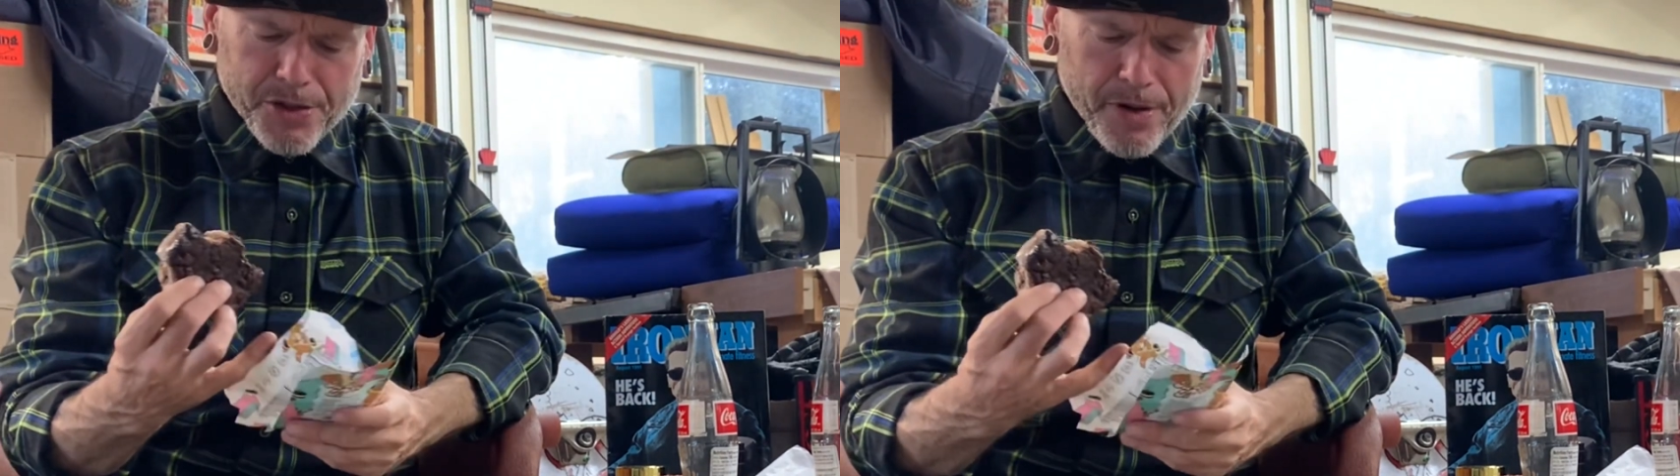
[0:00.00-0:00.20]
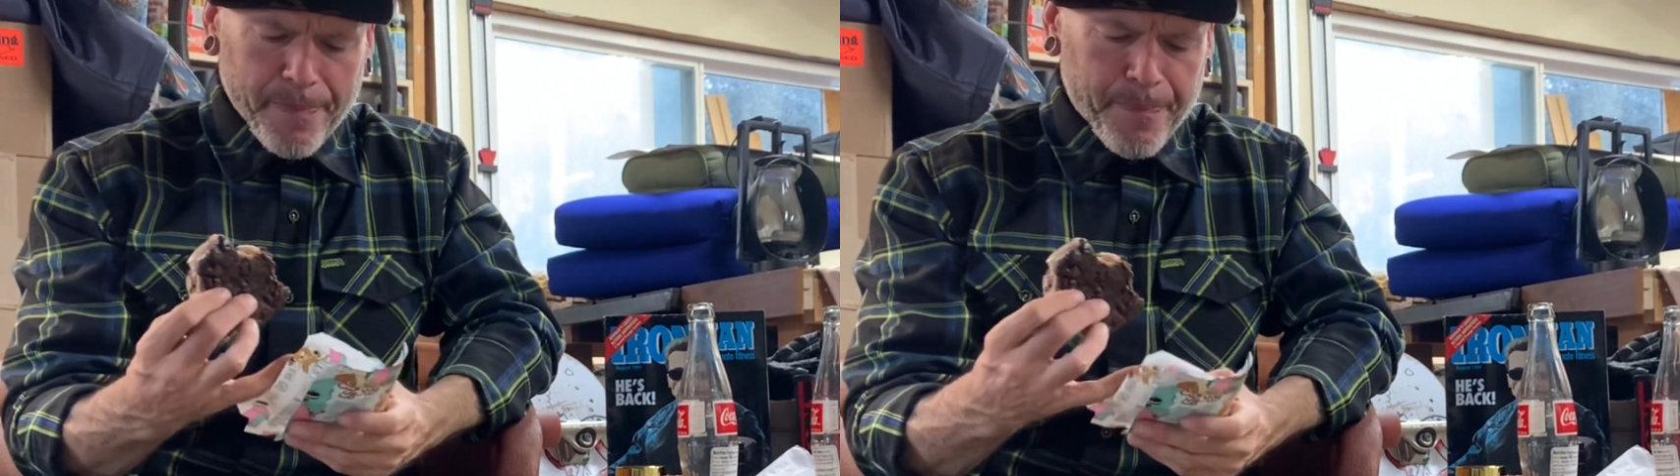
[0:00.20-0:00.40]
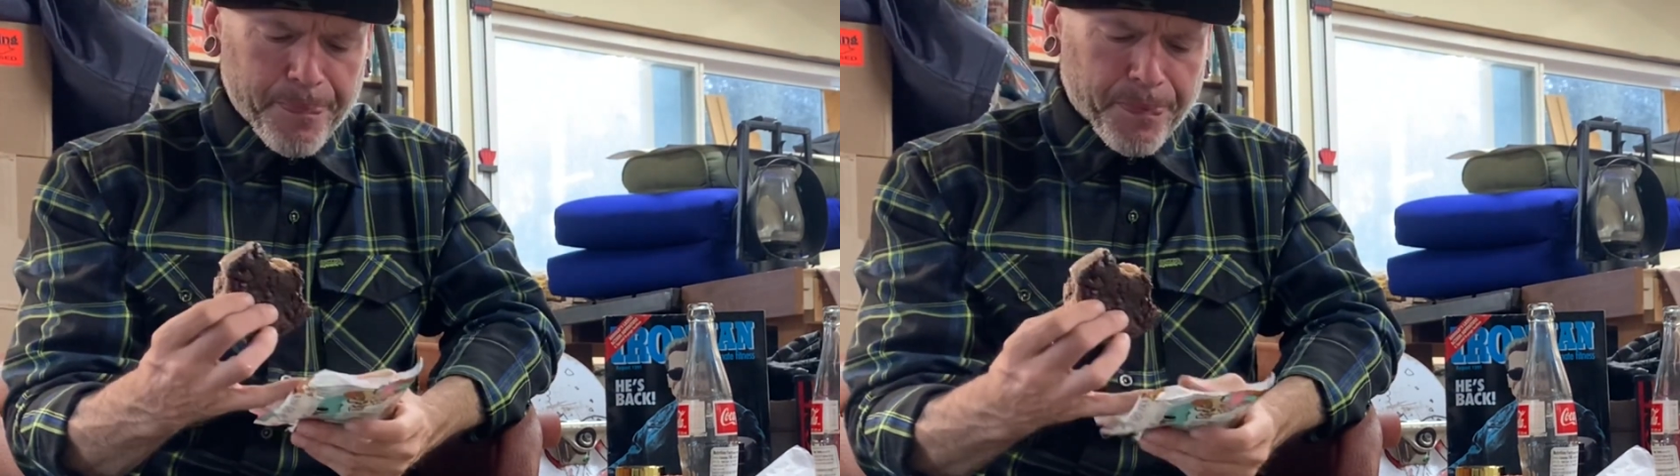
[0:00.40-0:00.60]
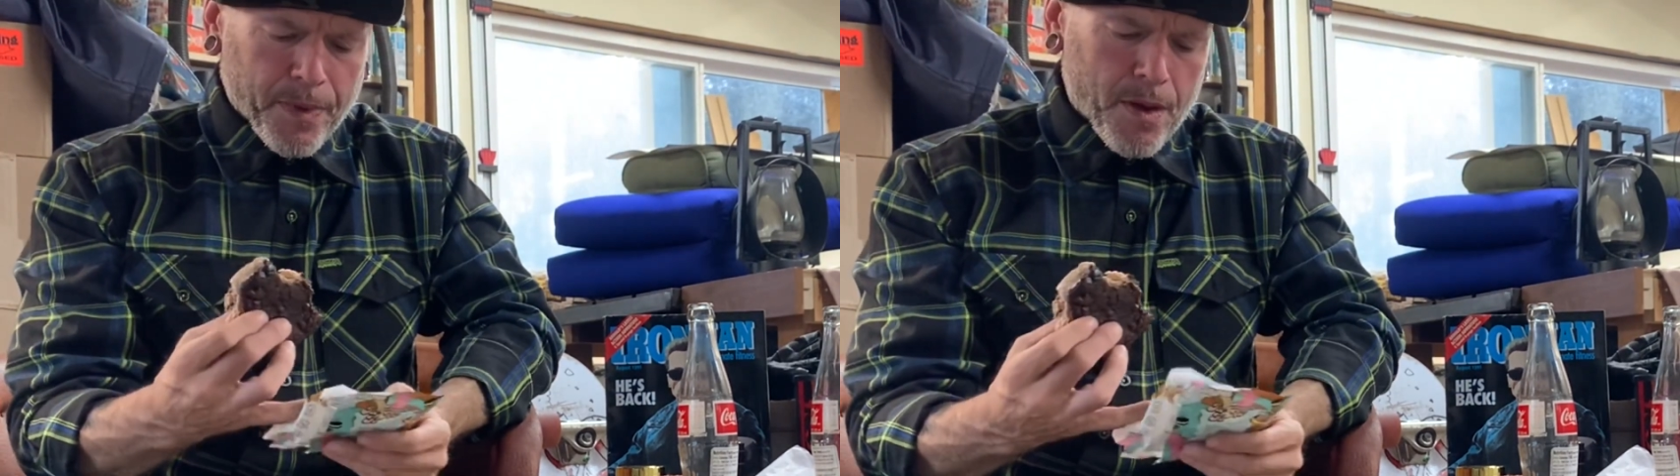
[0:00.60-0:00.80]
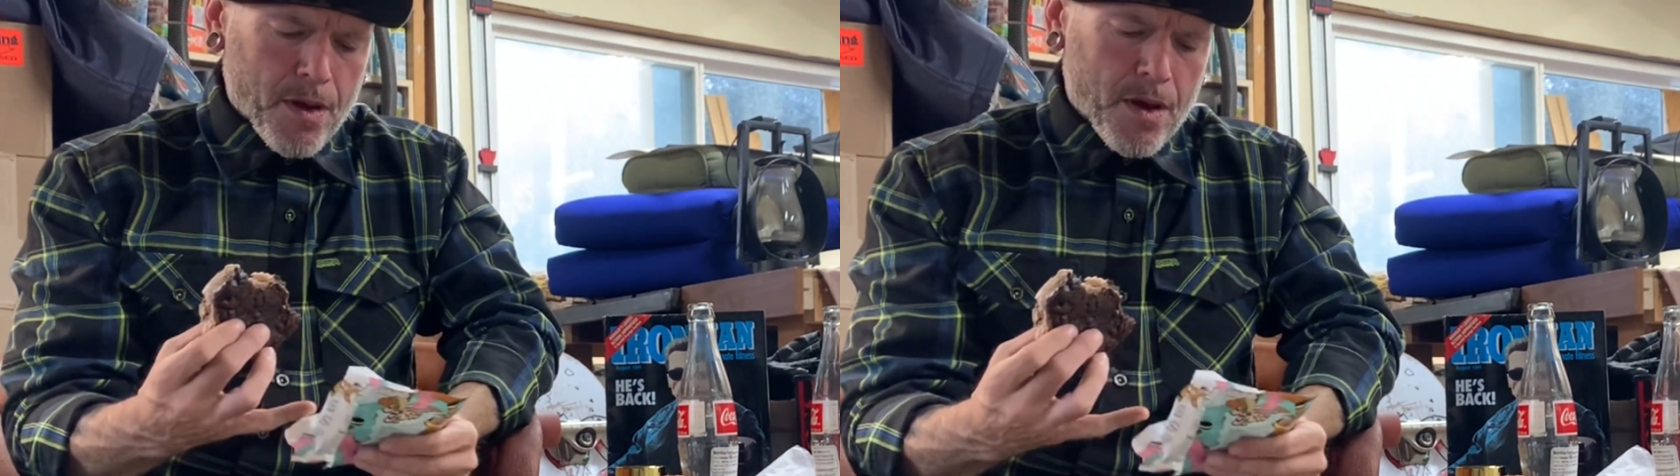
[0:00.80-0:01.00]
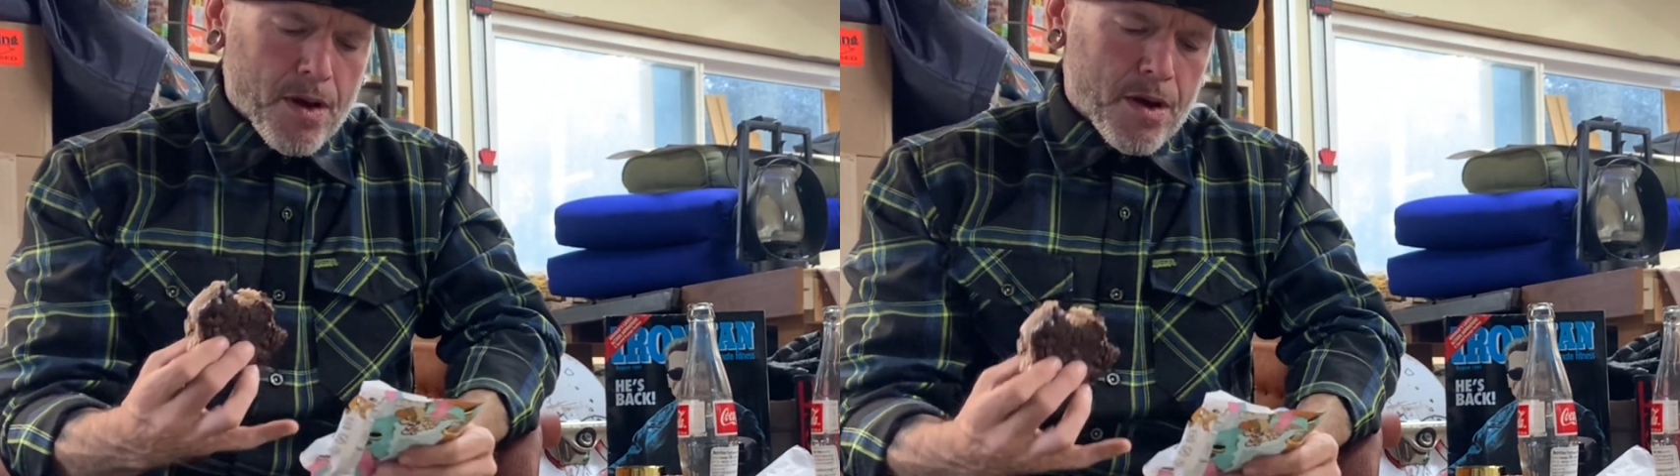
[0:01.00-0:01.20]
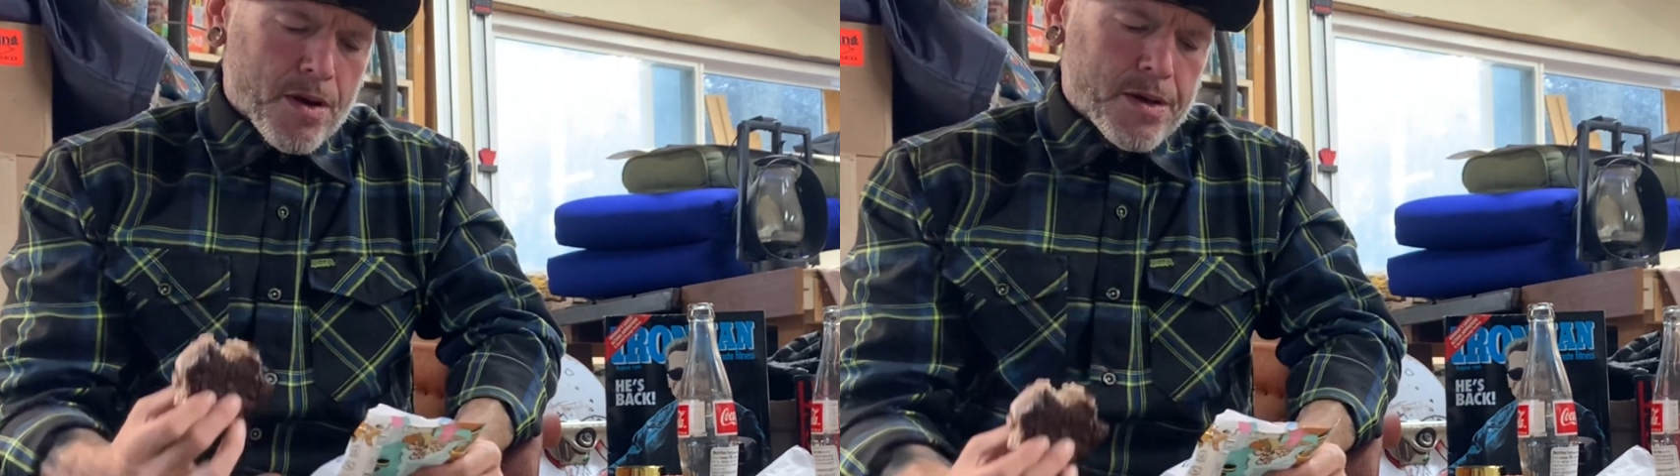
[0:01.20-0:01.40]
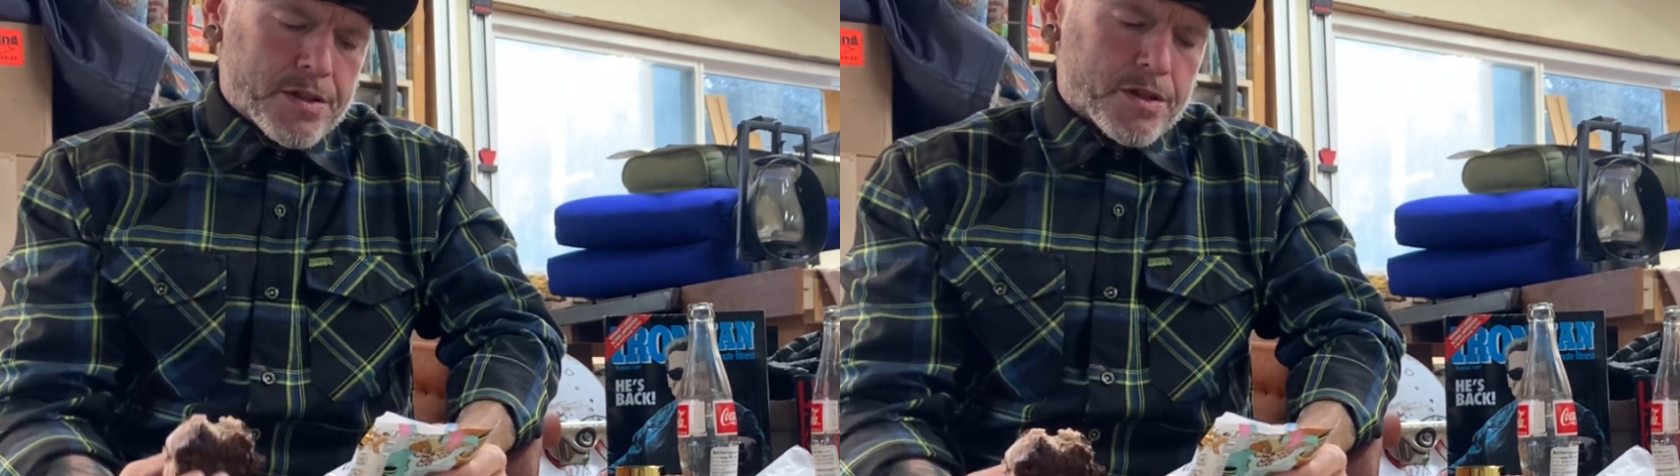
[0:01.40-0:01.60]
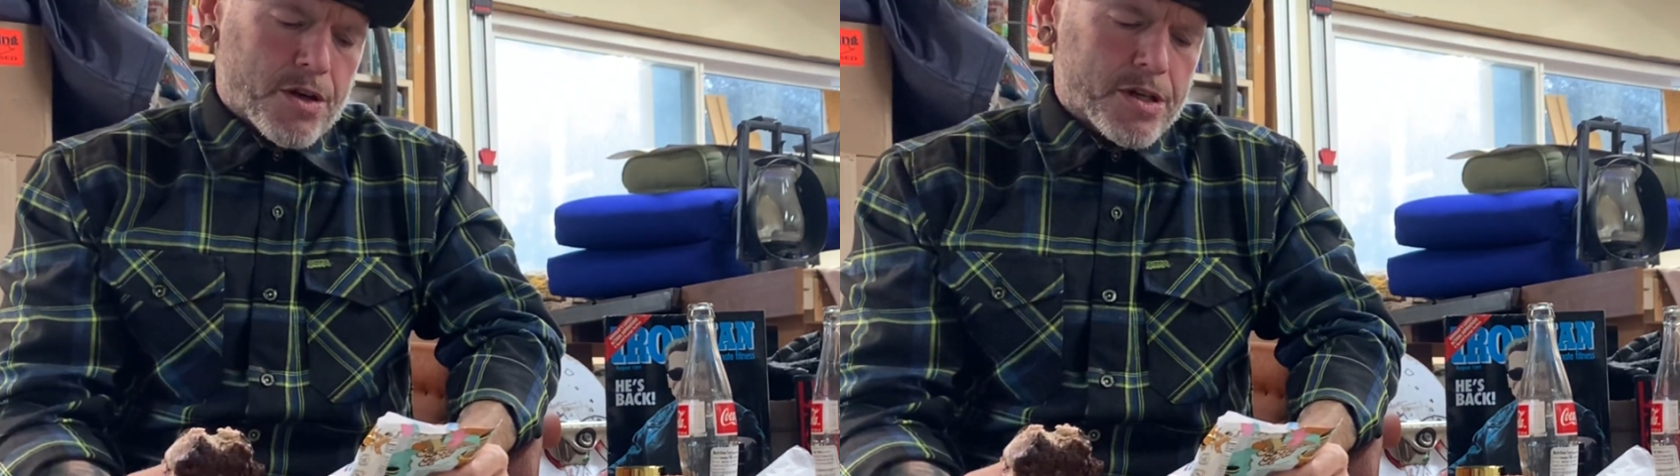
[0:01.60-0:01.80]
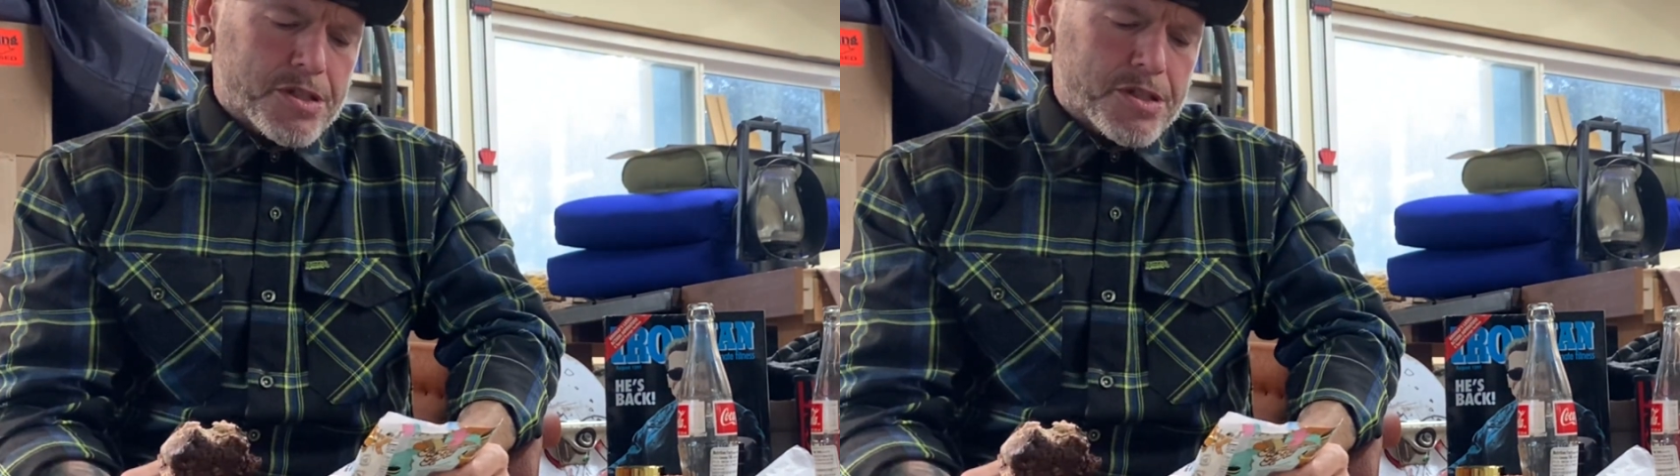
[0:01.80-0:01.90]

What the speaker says: cream. Cookies